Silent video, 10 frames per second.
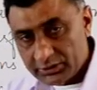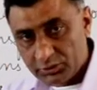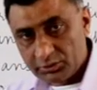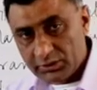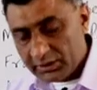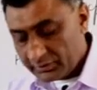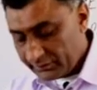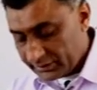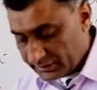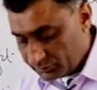Now,
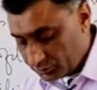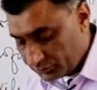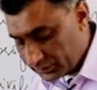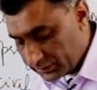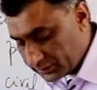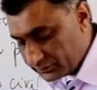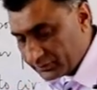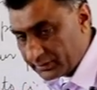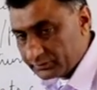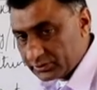when they moved
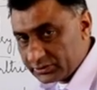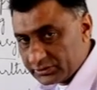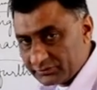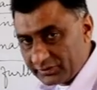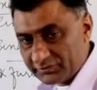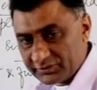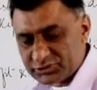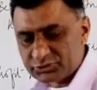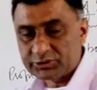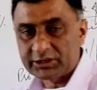from one
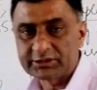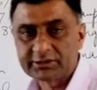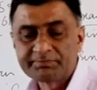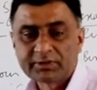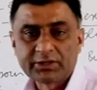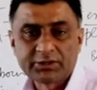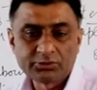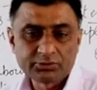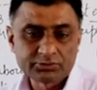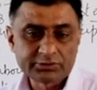phase to the other,
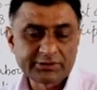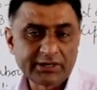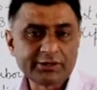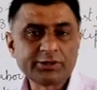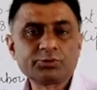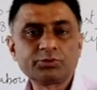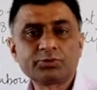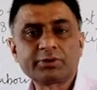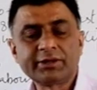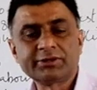now in order to
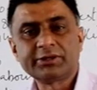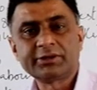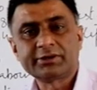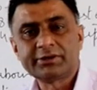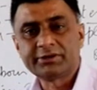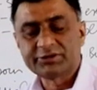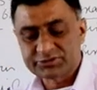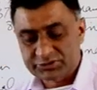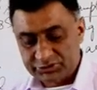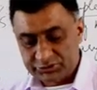run their
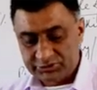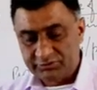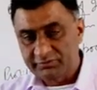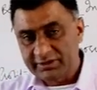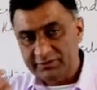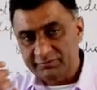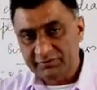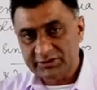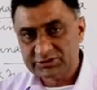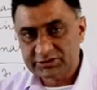industries, the very
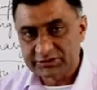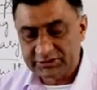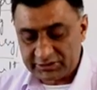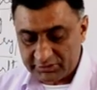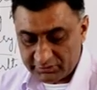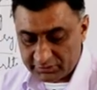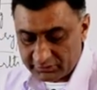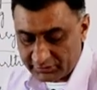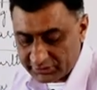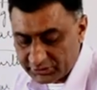first thing they
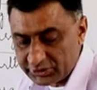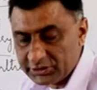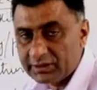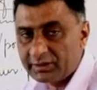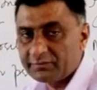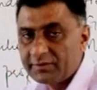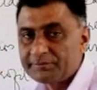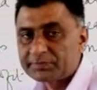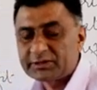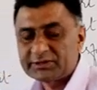were in need of,